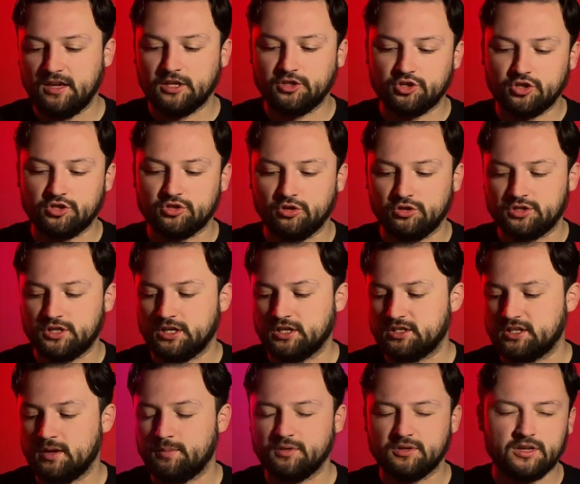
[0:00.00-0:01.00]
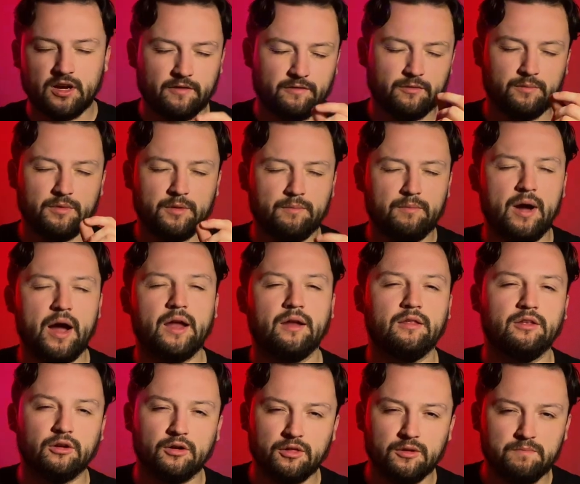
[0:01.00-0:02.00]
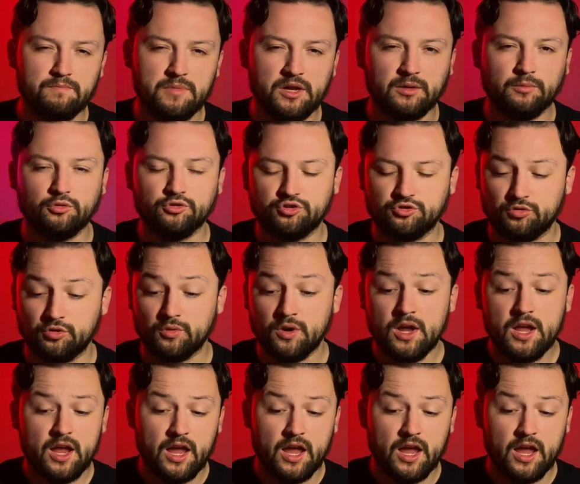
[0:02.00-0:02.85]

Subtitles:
It just looks like a saber aside from the minimal screw.